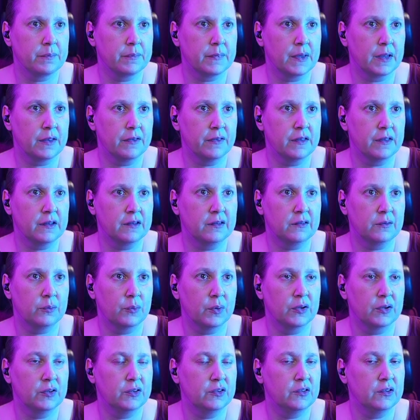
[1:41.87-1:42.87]
this
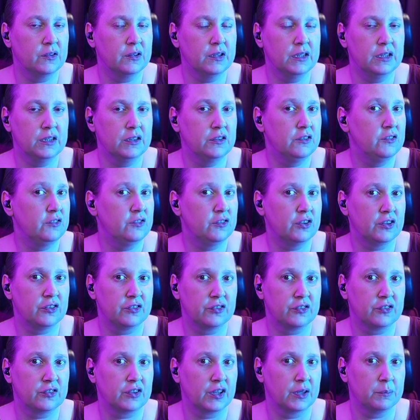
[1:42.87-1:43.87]
one, it
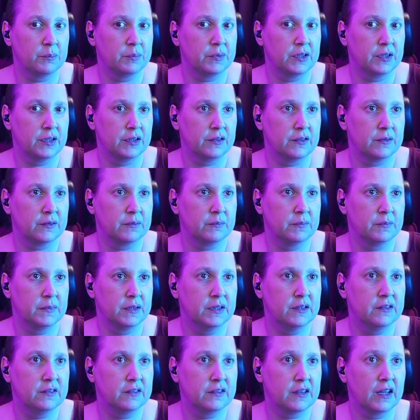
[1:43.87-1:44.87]
just skipped it.
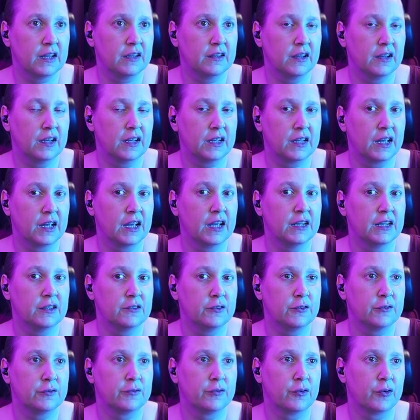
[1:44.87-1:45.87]
It said like a
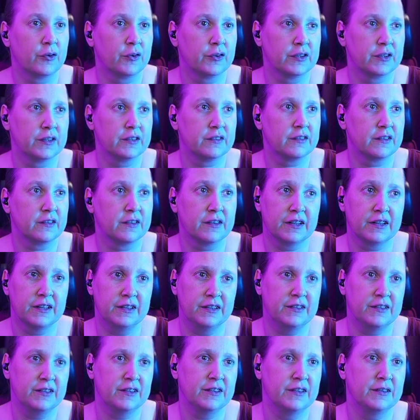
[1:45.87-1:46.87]
header for this and
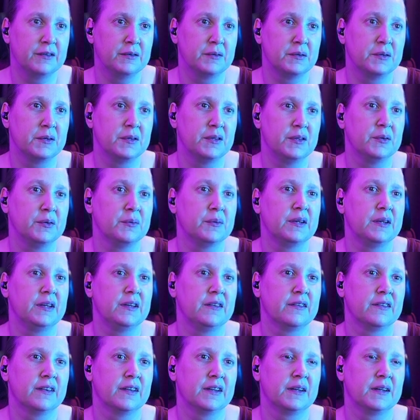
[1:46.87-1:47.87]
then didn't do
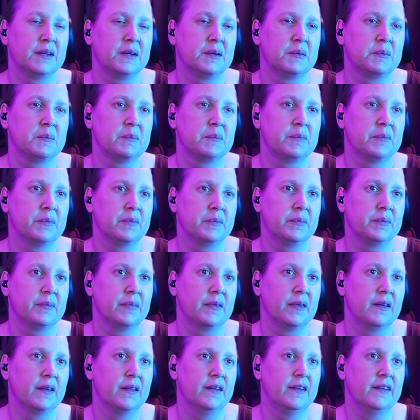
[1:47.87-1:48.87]
anything.
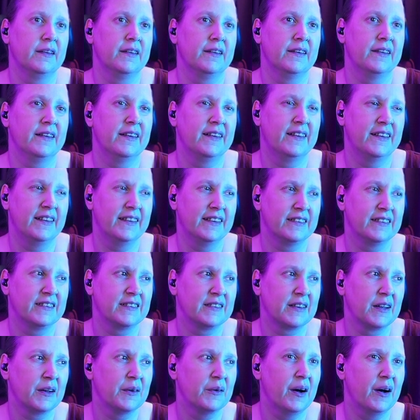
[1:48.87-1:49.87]

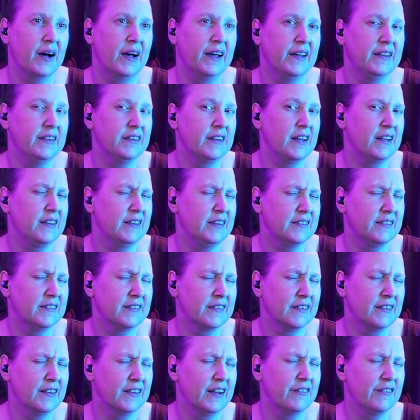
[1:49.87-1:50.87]
So I
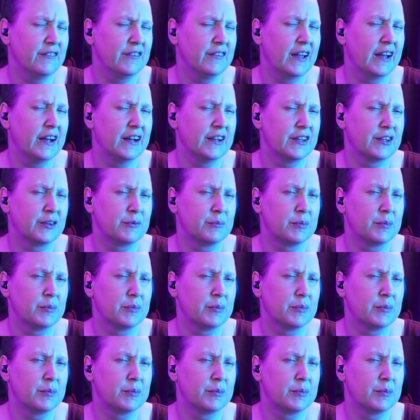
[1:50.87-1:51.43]
still have the header